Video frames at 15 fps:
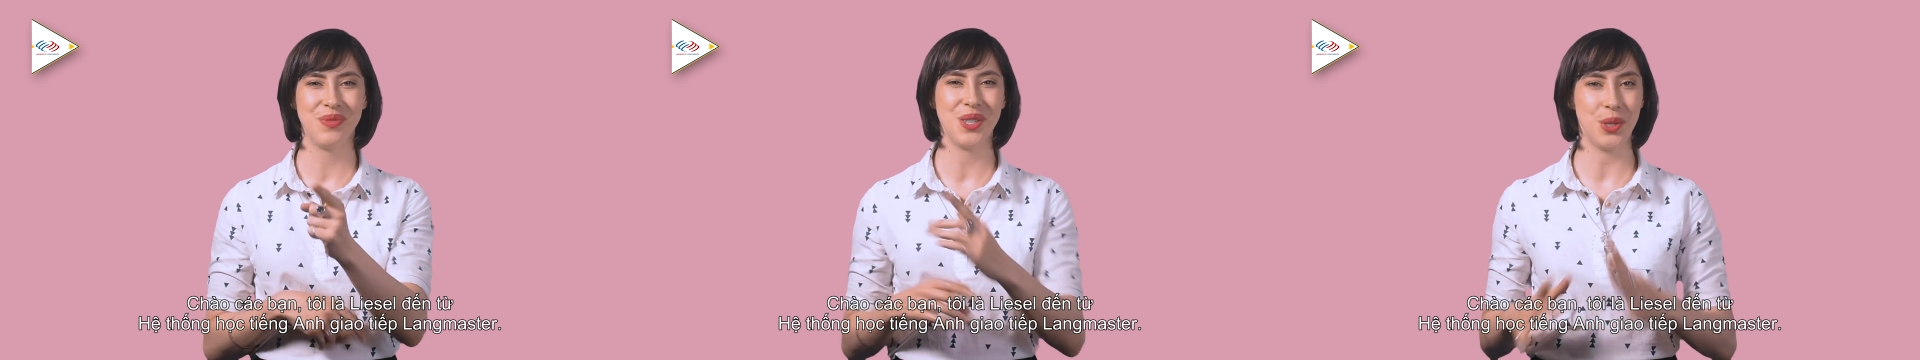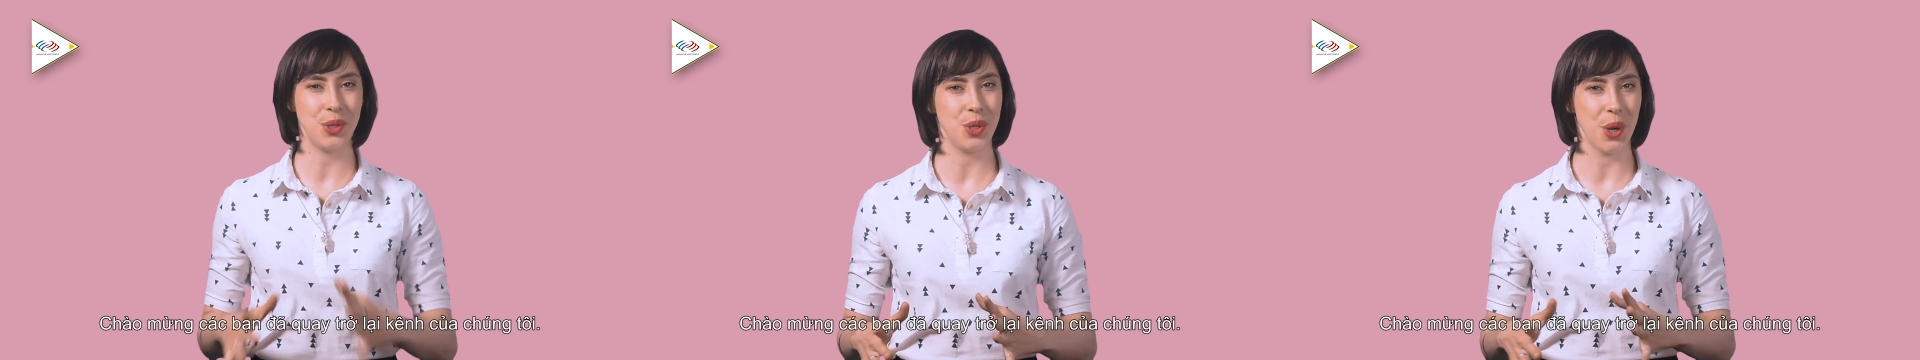
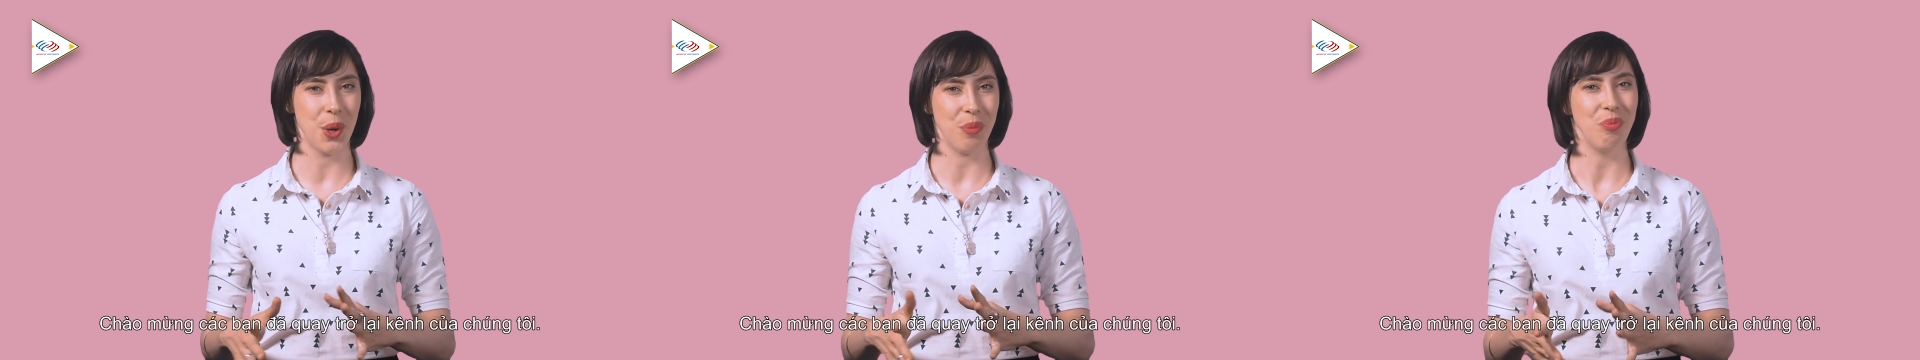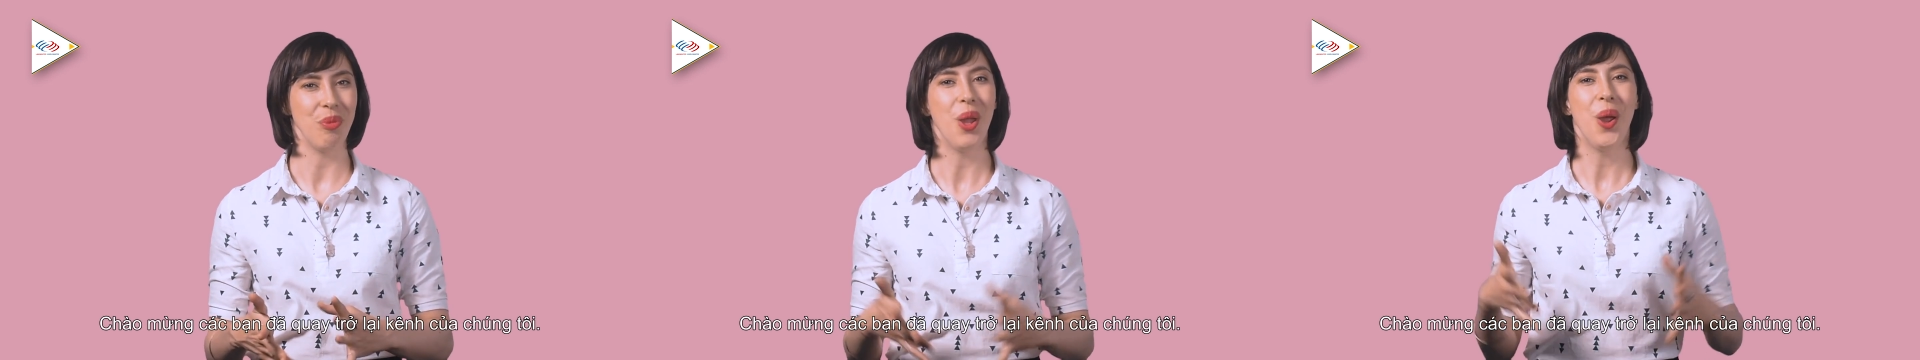
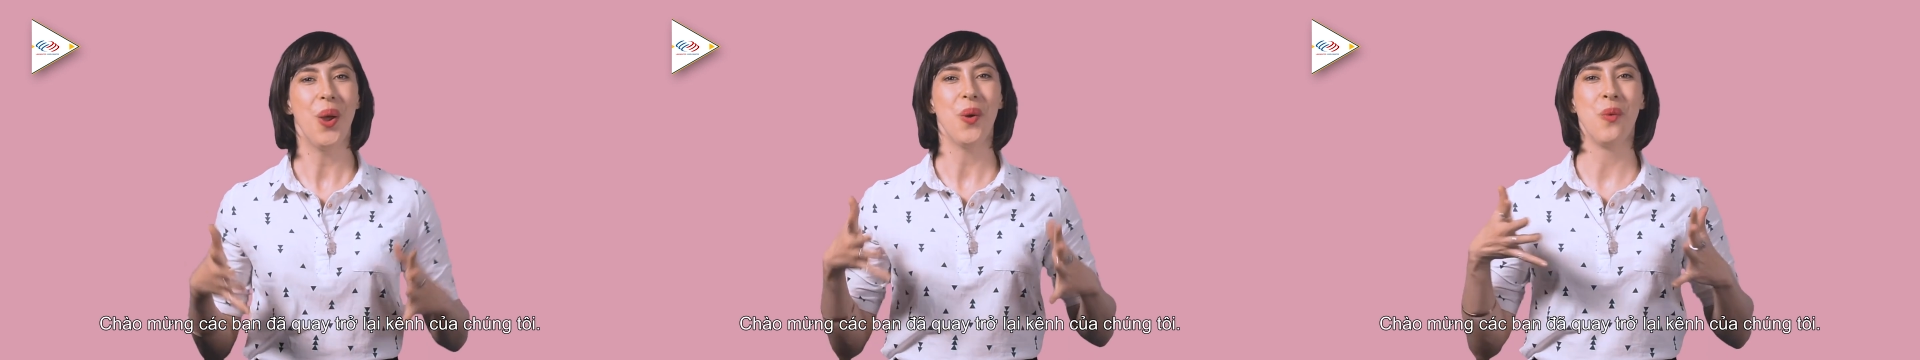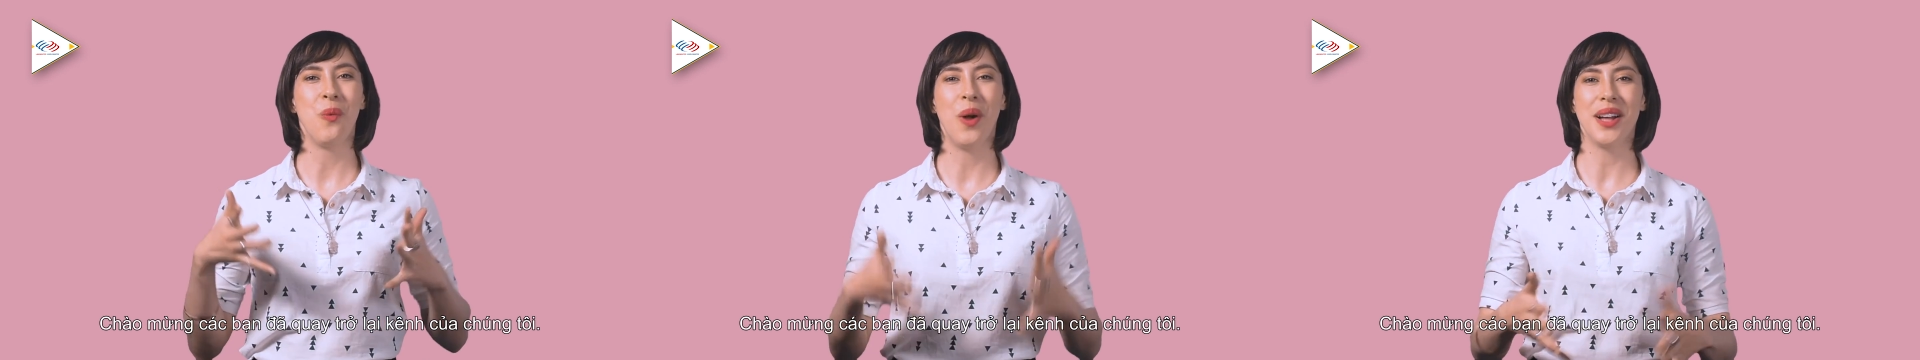So,
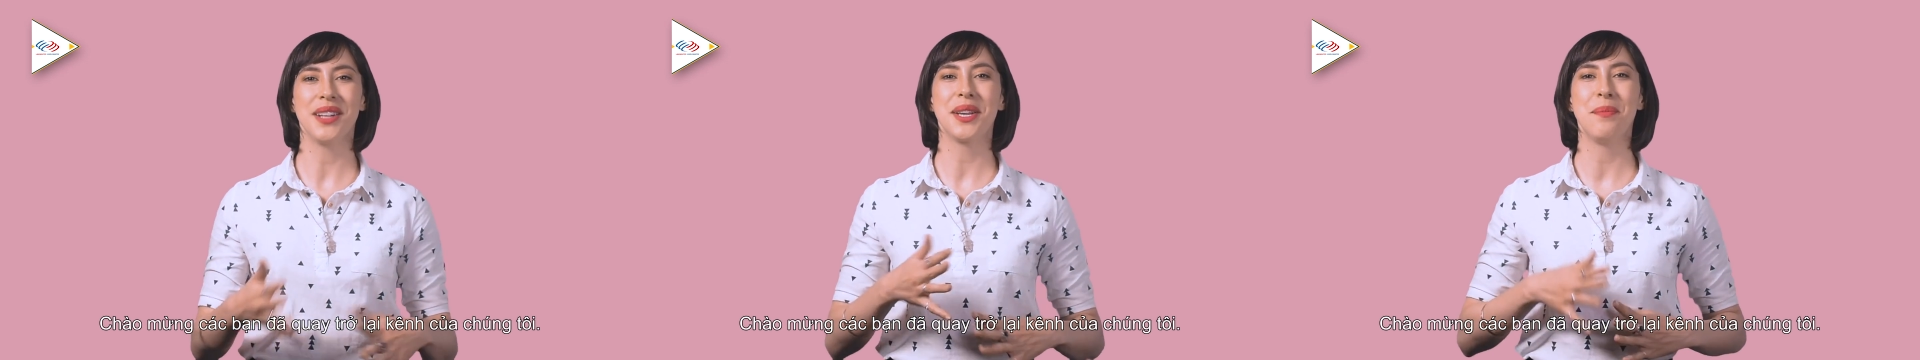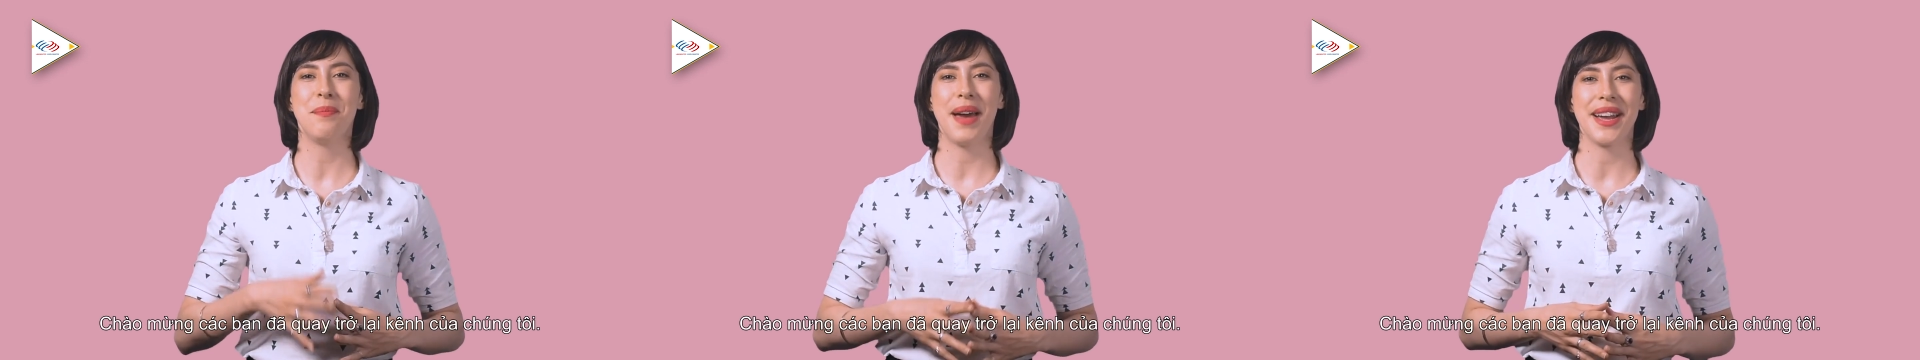
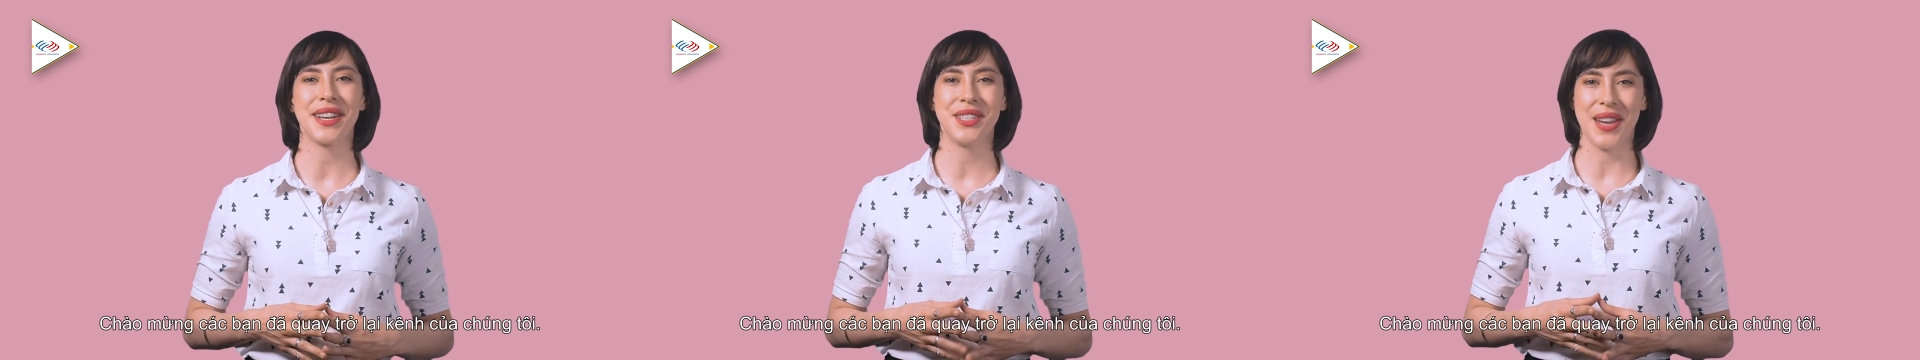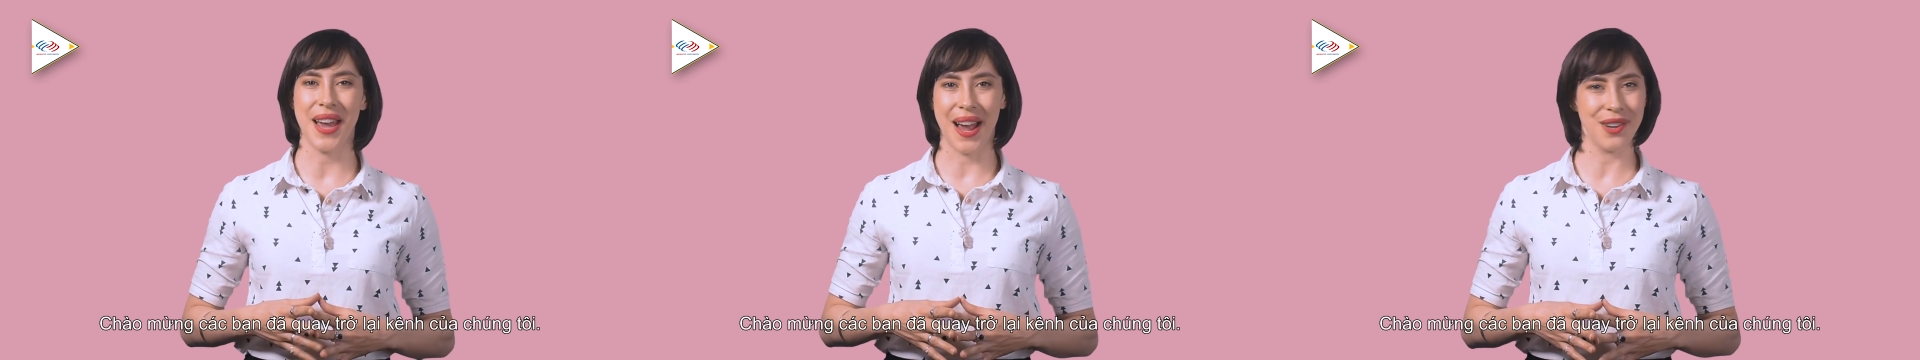welcome
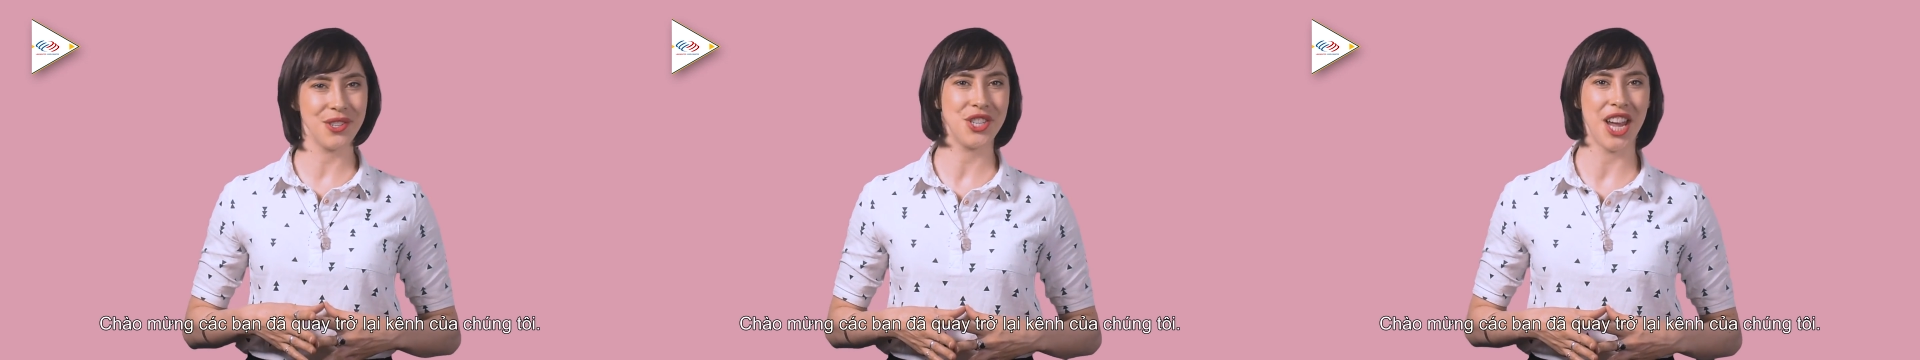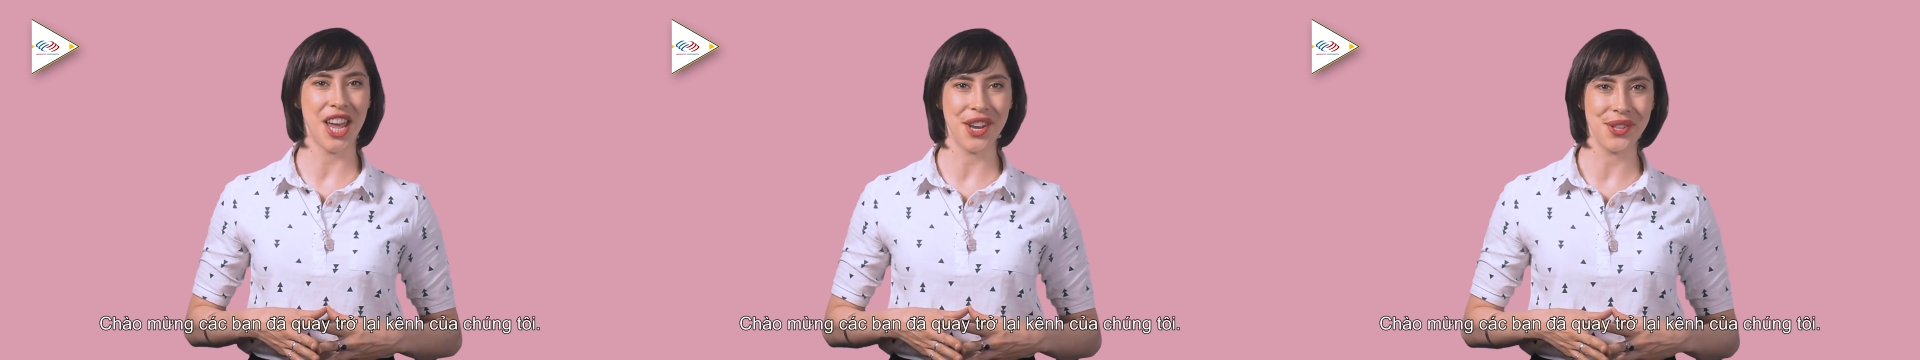back to our
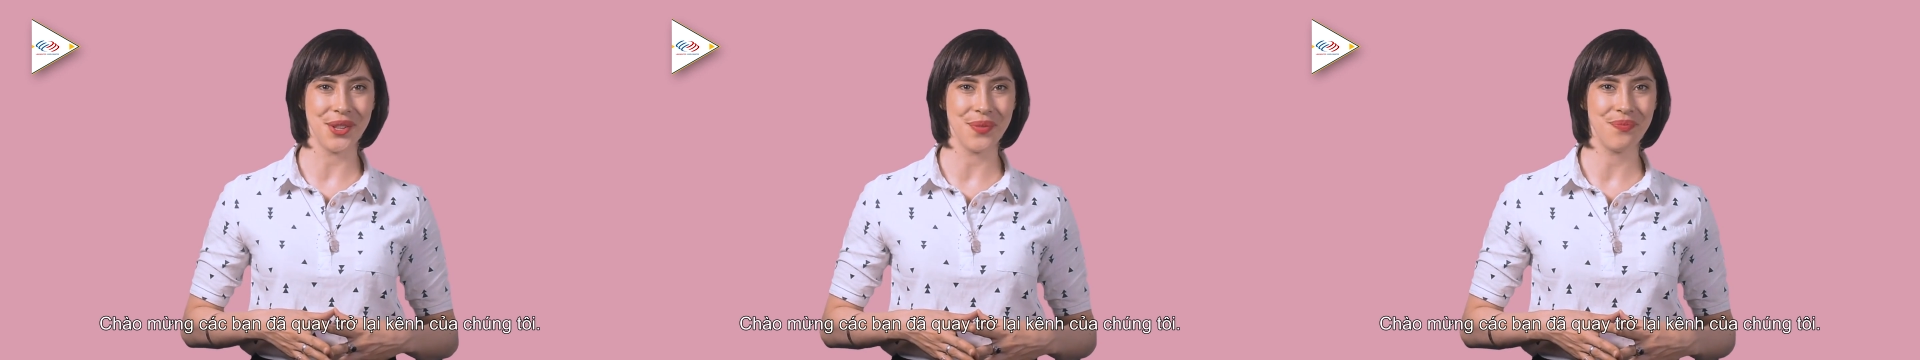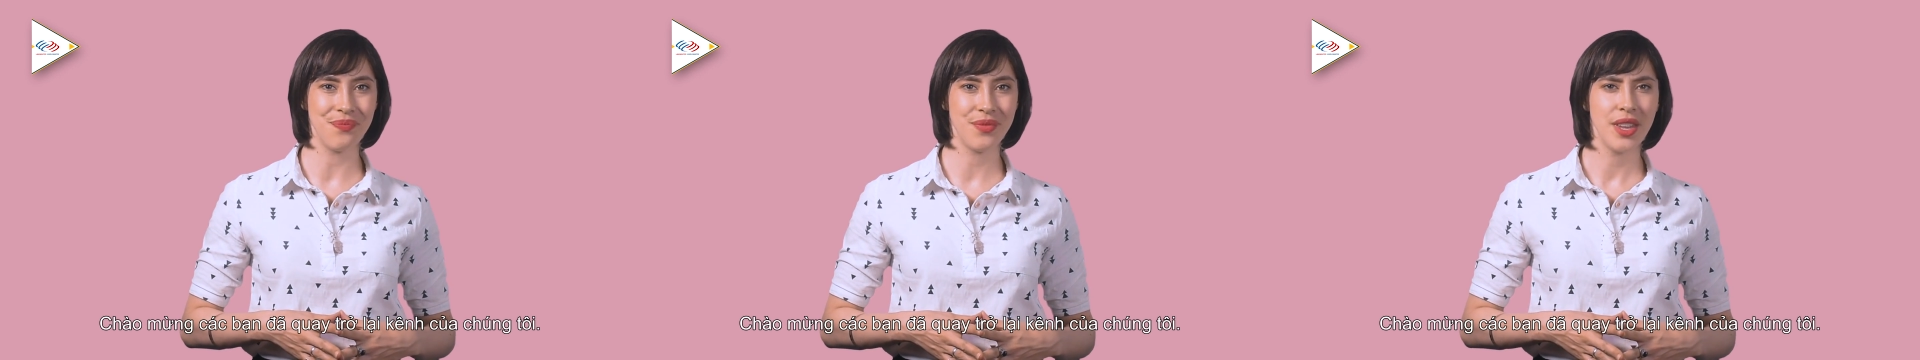
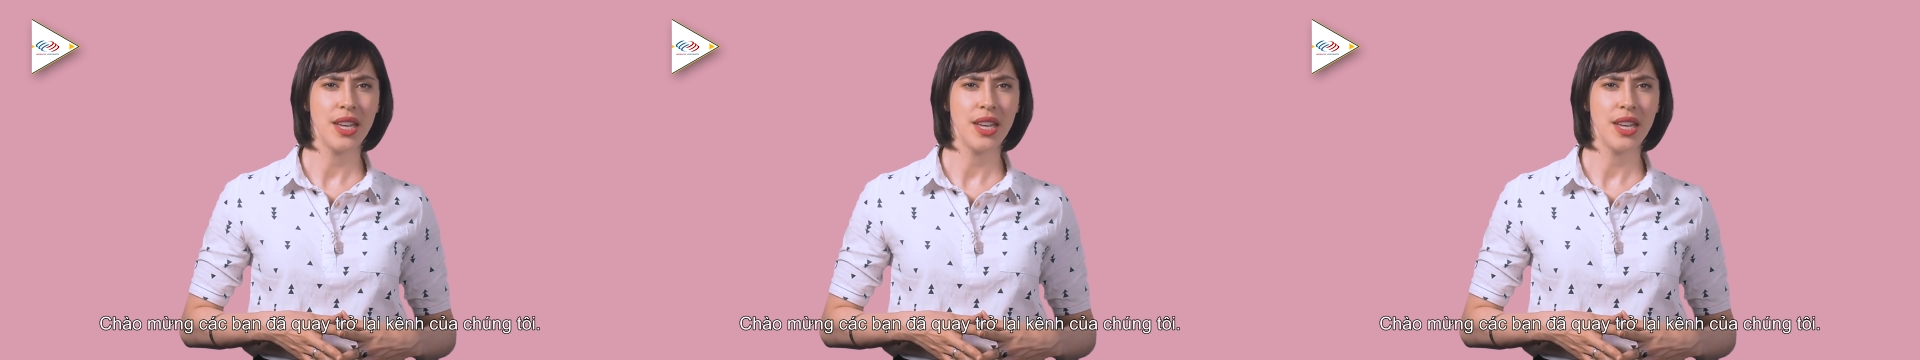channel.